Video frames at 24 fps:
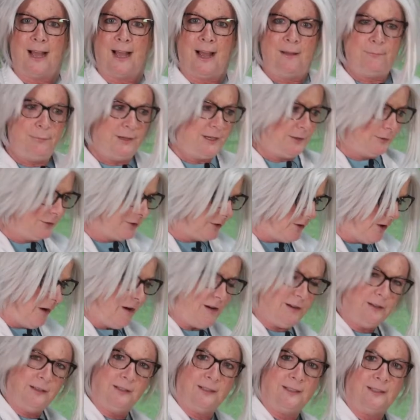that because
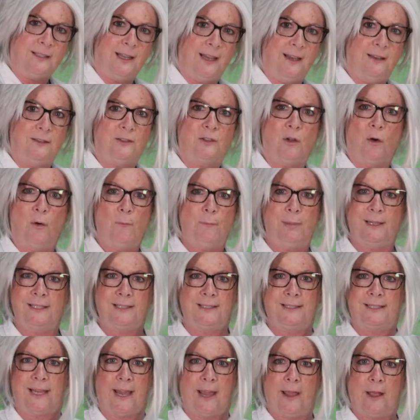God is saying, don't be
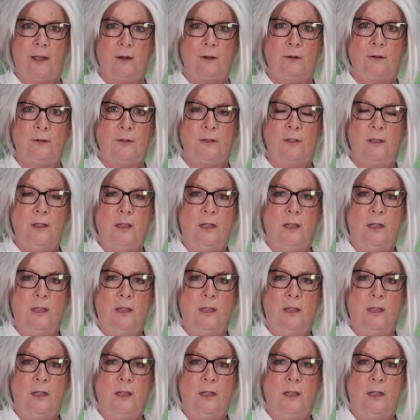scared,